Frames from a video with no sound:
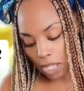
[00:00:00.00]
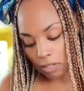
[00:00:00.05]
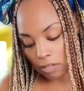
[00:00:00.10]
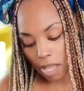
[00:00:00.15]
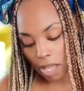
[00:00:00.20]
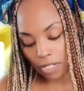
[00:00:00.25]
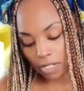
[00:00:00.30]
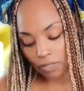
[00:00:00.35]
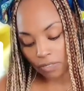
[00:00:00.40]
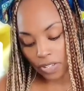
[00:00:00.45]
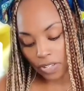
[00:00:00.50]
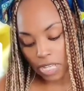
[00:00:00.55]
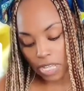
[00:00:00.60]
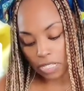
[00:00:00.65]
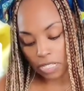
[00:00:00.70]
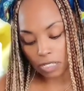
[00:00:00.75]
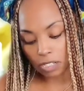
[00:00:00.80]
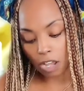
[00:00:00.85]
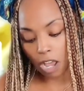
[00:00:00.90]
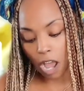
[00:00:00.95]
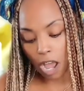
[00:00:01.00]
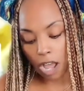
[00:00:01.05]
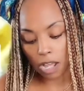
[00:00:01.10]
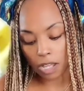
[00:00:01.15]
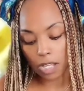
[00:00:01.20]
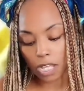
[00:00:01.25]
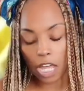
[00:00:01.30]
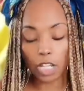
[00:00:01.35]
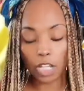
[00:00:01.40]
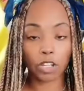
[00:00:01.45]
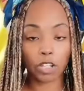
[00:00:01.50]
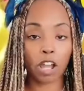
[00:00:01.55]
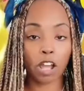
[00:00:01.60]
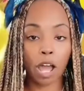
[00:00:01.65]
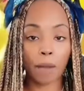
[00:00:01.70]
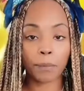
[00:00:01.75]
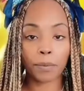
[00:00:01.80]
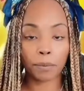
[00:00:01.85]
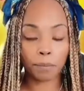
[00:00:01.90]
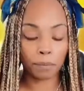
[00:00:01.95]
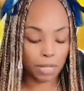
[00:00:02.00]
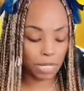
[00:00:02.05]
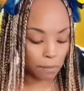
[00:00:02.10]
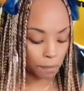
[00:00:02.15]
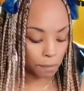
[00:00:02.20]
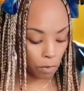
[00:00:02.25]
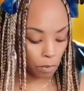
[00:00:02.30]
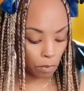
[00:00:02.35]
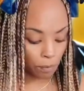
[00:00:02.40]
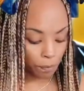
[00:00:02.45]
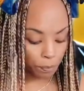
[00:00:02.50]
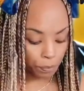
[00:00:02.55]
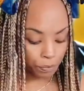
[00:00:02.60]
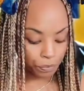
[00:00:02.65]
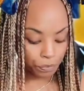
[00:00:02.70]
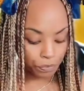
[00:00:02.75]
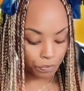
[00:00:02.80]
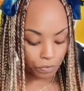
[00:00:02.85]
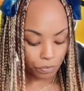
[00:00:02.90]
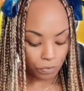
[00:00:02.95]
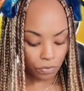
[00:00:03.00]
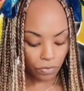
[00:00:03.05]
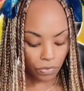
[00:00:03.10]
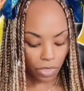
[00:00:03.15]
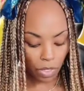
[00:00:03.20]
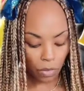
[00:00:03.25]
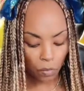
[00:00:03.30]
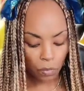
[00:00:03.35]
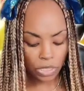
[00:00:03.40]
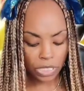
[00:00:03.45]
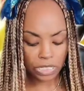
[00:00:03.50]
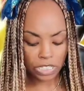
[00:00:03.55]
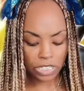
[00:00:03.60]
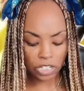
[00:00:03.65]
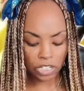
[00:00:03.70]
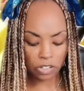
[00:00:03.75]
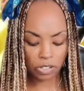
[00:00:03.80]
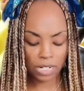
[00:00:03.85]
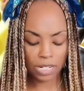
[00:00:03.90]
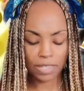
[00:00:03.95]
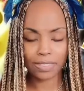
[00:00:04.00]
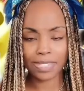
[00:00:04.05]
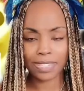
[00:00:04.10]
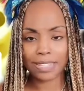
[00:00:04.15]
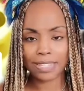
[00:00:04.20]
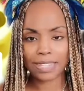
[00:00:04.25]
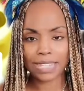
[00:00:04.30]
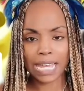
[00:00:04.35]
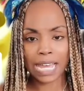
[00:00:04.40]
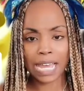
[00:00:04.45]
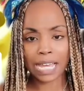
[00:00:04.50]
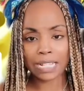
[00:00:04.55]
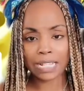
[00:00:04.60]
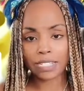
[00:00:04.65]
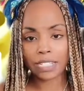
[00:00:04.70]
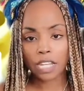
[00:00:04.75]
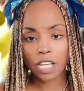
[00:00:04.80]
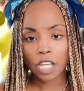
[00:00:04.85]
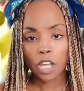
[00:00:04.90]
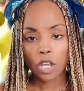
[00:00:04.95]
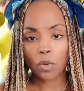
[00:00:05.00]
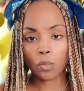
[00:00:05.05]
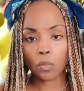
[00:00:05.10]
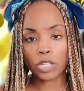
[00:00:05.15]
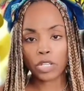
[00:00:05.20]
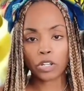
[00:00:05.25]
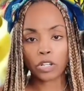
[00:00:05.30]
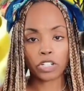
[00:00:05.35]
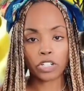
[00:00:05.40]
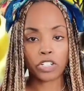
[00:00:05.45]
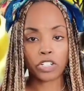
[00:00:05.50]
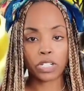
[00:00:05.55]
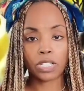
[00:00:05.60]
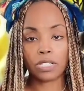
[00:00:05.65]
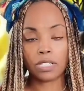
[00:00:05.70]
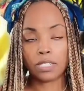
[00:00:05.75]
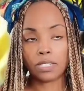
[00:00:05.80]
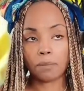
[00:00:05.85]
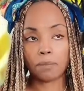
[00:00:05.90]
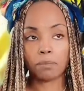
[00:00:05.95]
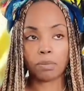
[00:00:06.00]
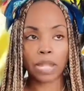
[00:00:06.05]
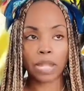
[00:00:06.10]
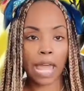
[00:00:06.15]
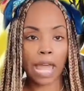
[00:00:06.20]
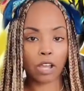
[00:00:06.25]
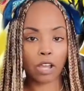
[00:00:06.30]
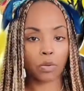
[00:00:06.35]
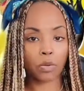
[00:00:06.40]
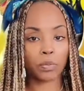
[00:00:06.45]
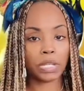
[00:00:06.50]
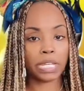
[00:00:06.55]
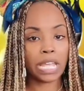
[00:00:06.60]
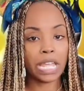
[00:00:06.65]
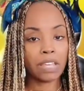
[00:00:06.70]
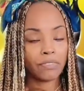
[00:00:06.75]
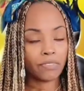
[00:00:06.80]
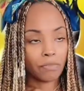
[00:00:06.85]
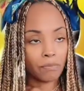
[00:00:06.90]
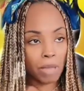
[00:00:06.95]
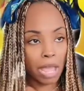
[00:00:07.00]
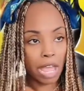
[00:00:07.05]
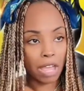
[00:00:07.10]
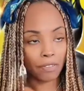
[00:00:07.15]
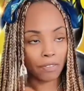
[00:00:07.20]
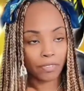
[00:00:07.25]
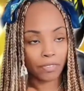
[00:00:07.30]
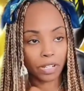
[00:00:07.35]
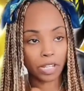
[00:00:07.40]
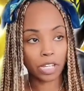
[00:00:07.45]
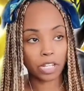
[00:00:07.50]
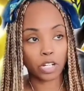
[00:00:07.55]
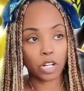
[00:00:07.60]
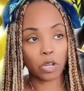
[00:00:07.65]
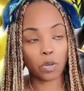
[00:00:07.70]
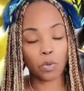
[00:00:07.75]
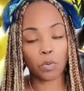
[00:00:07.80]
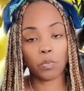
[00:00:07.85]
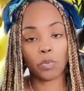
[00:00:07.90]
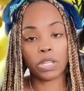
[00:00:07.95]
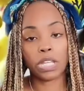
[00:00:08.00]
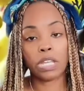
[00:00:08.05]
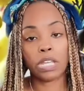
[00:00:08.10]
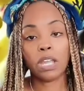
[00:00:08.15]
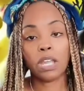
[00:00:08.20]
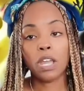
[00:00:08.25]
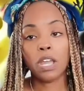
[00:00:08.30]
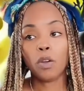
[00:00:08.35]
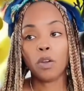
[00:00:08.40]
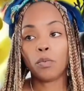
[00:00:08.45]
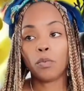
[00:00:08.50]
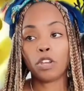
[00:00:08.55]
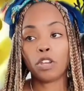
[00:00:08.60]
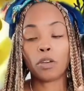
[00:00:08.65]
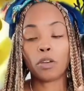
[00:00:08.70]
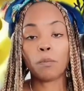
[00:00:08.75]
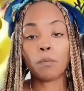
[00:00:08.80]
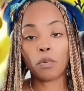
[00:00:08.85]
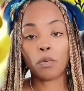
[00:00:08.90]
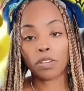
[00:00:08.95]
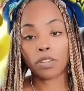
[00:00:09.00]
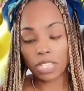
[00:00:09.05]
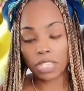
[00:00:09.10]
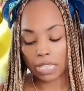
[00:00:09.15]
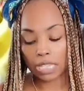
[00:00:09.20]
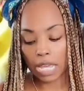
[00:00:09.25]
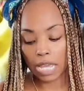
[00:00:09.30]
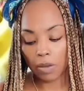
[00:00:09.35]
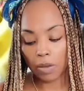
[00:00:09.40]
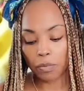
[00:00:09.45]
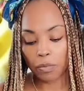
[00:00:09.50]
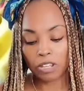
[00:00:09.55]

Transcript: A lot of us color conquered people, we continue to think that we are just black or we came from Africa. No, we are more than that.